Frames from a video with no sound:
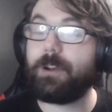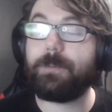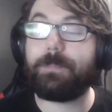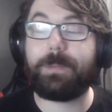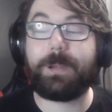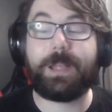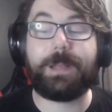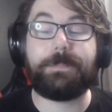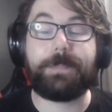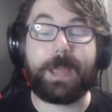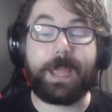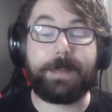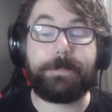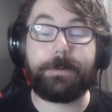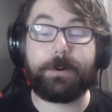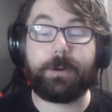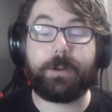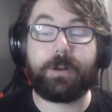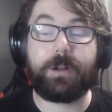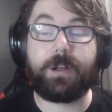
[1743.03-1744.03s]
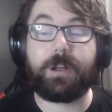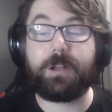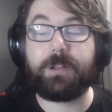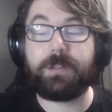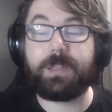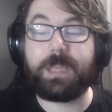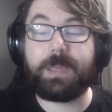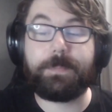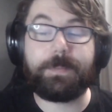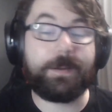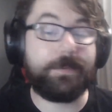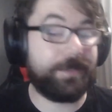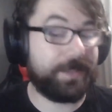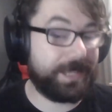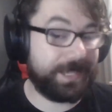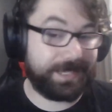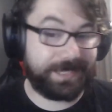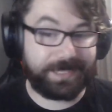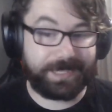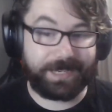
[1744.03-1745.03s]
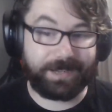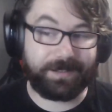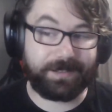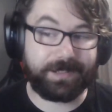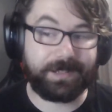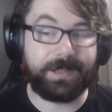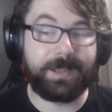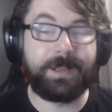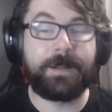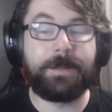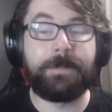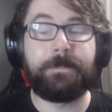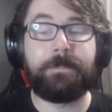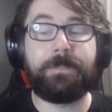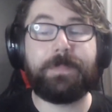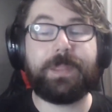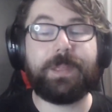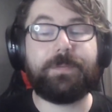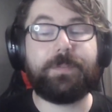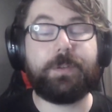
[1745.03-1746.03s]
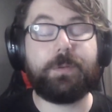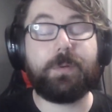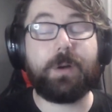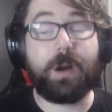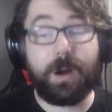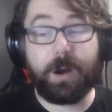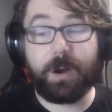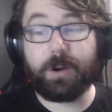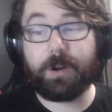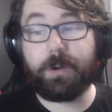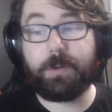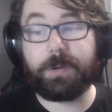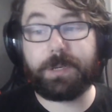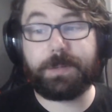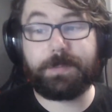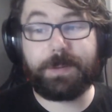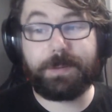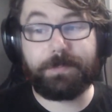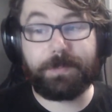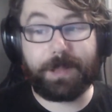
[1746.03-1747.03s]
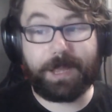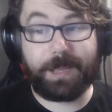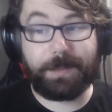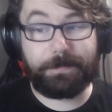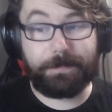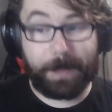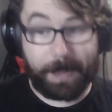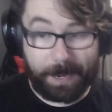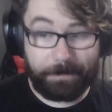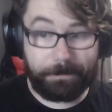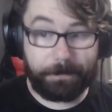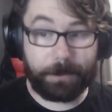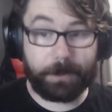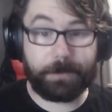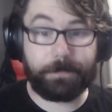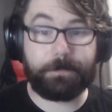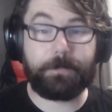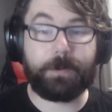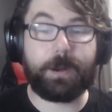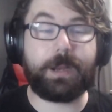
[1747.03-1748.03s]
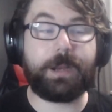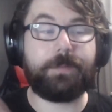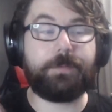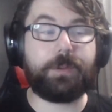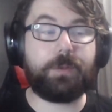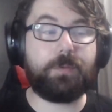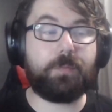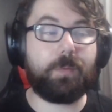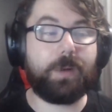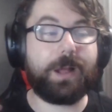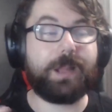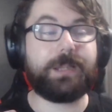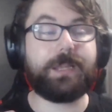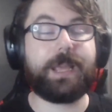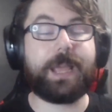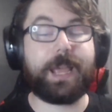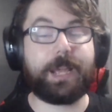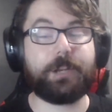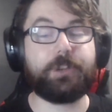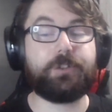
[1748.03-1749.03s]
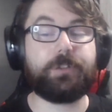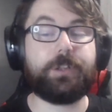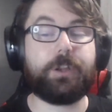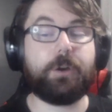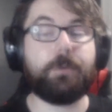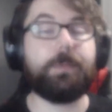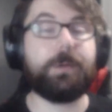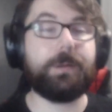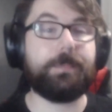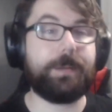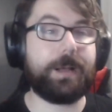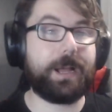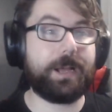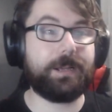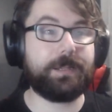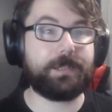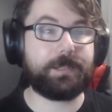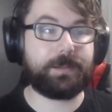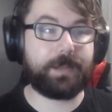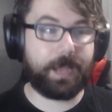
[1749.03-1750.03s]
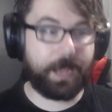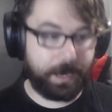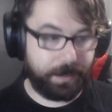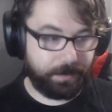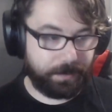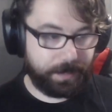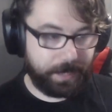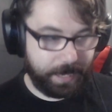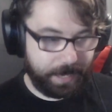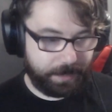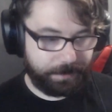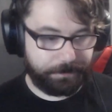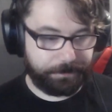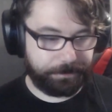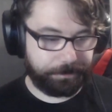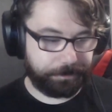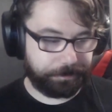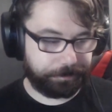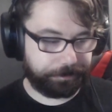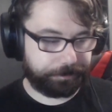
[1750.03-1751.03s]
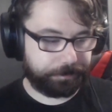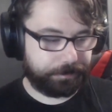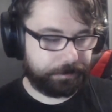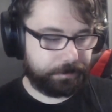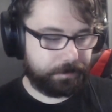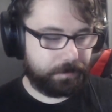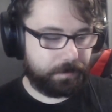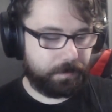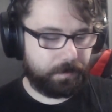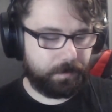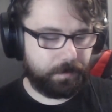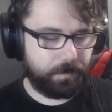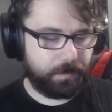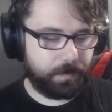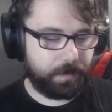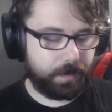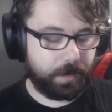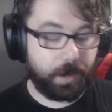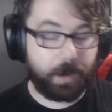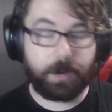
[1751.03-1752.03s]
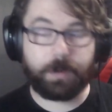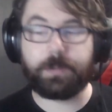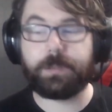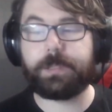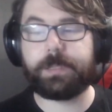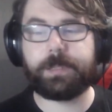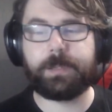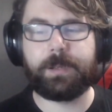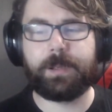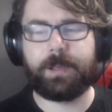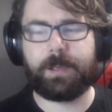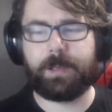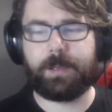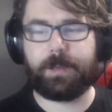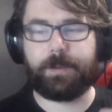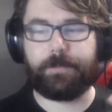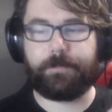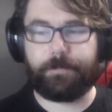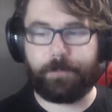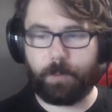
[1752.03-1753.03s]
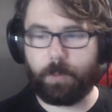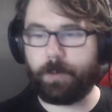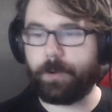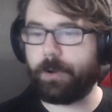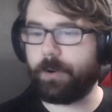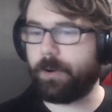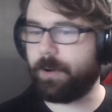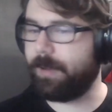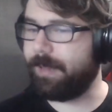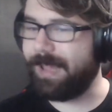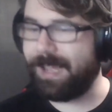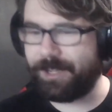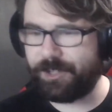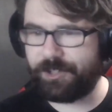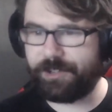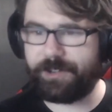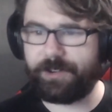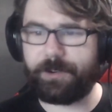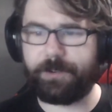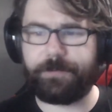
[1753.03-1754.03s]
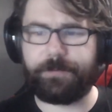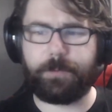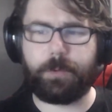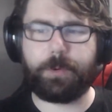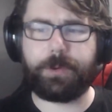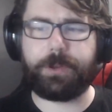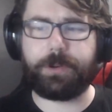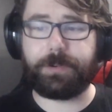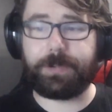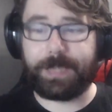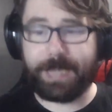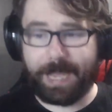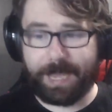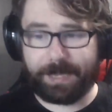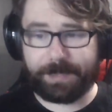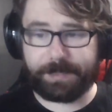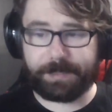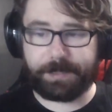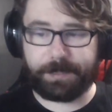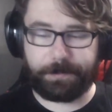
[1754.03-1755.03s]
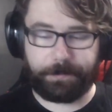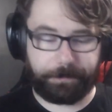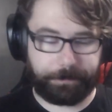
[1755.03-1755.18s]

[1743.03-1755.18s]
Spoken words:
to play paper at all, keep everything sealed. If you are going to be playing paper, right, if you want to actually open a box and get cards for your collection or for your decks,